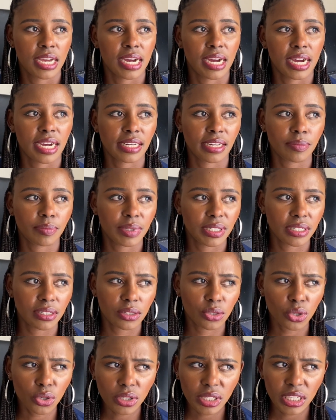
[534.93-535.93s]
And I've been
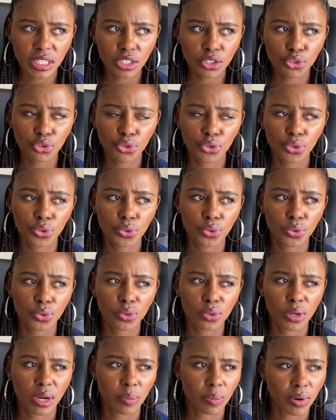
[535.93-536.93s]
talking to
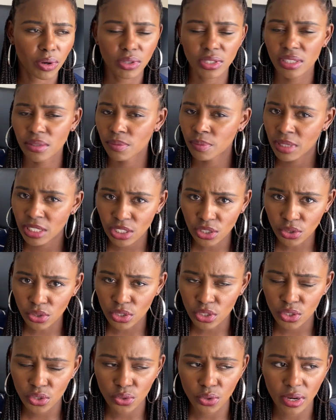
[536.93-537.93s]
you about medical
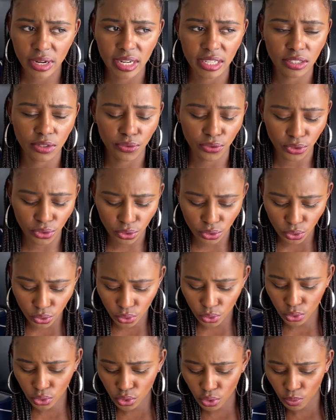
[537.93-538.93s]
insurance. For
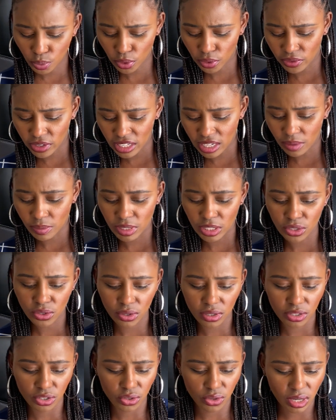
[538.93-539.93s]
you to provide a medical
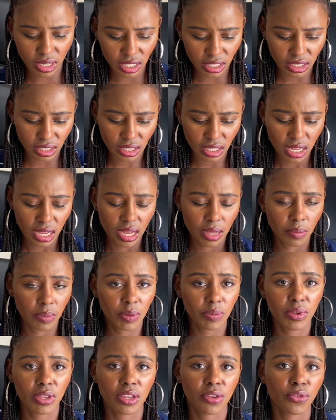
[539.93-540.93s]
insurance,
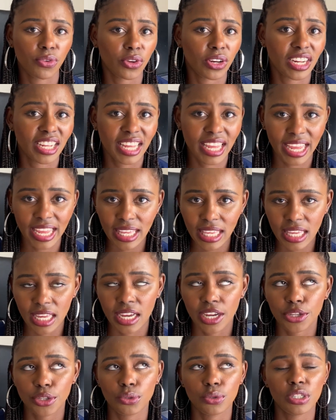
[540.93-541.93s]
maybe if you're in Kenya,
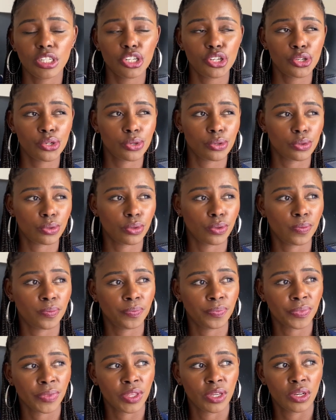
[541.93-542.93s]
you need to
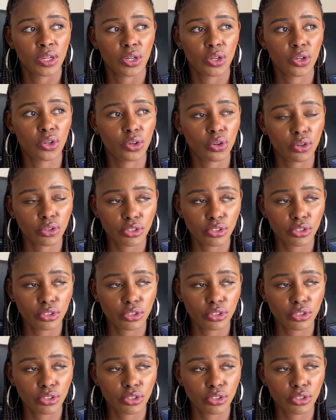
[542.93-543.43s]
go